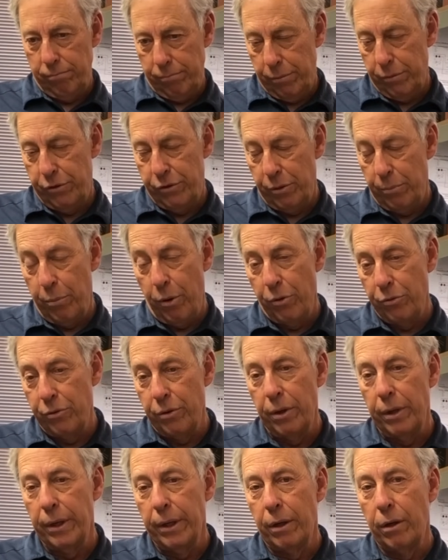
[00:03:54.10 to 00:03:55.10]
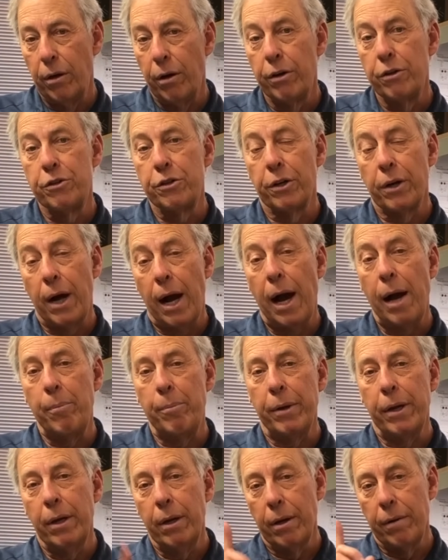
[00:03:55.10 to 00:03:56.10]
supposedly a larger
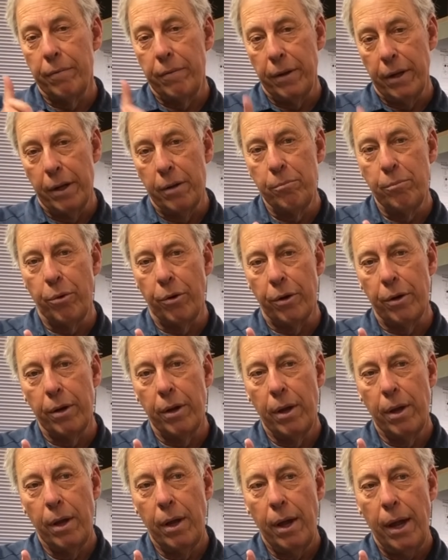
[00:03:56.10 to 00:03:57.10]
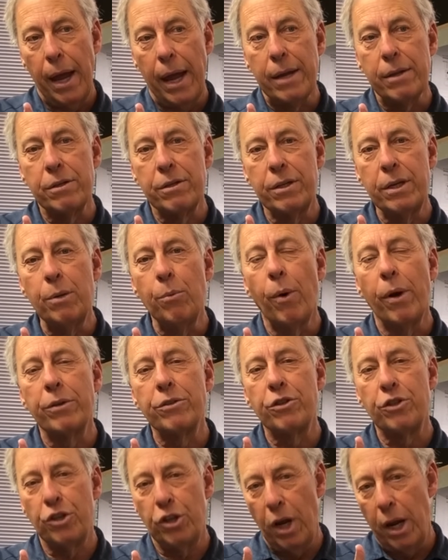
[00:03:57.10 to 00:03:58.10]
copy of the input, and see
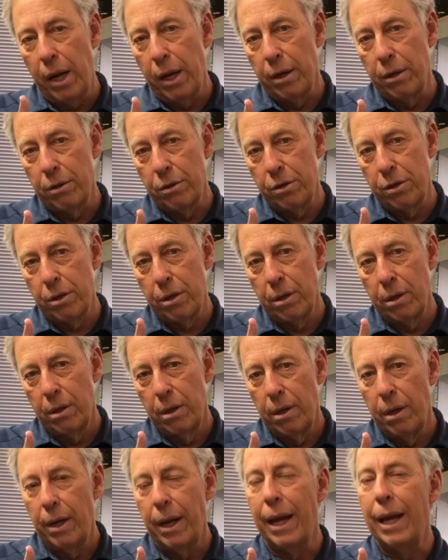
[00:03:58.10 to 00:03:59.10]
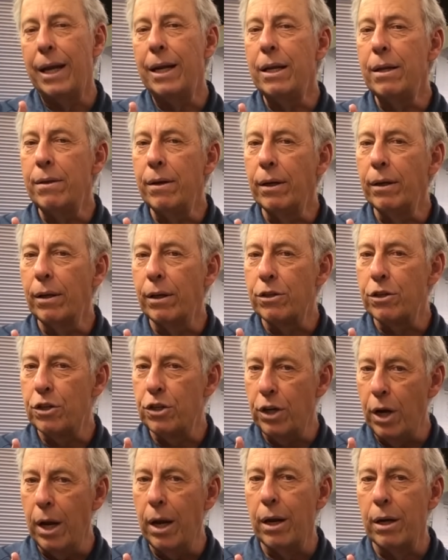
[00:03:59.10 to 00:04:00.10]
what's changed. Anything that's
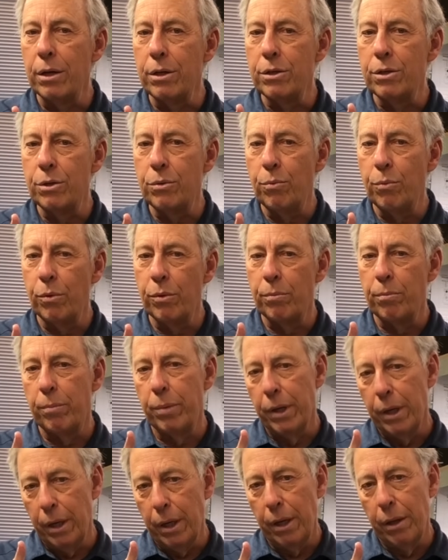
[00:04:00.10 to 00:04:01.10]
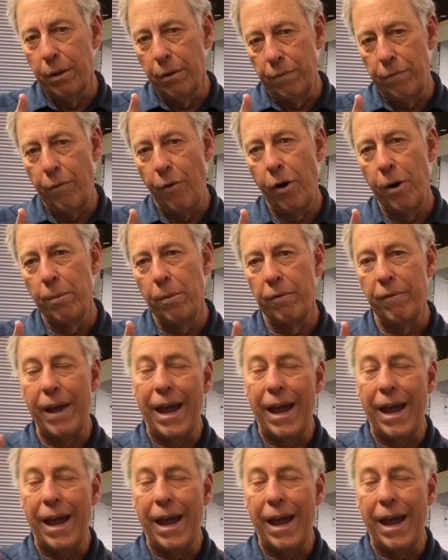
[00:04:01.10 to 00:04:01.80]
changed would be in the form of